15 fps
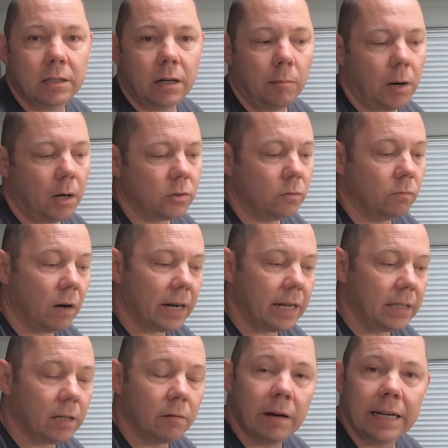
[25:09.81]
So I might as well run
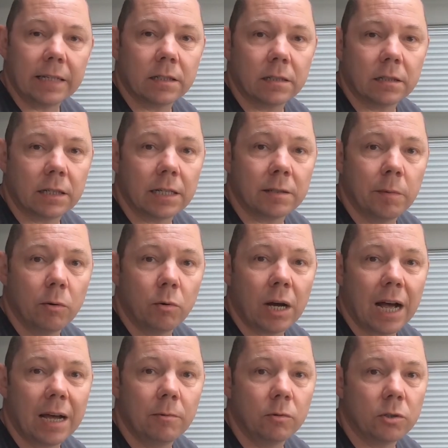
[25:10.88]
it direct 6mm
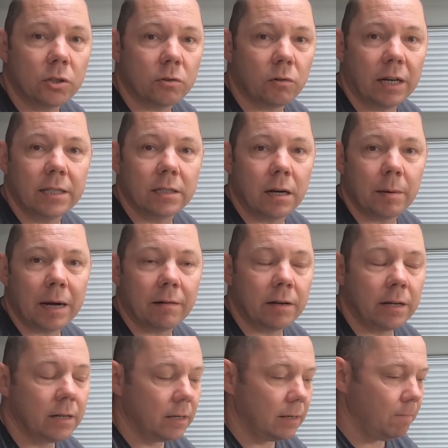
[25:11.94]
cable straight to the
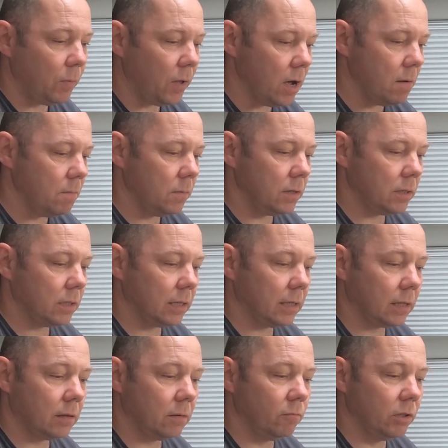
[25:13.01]
battery to
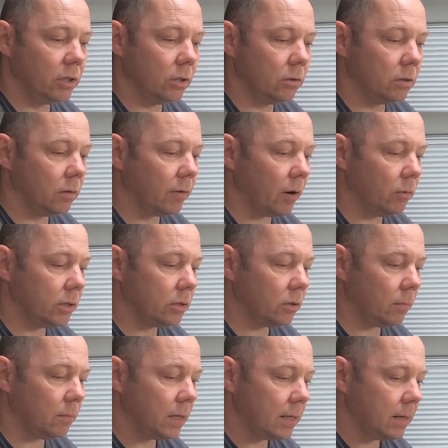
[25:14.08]
reduce the voltage
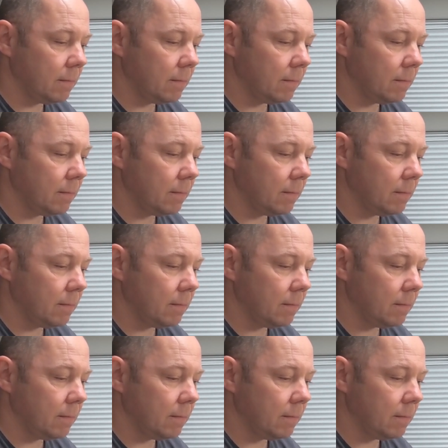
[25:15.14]
drop.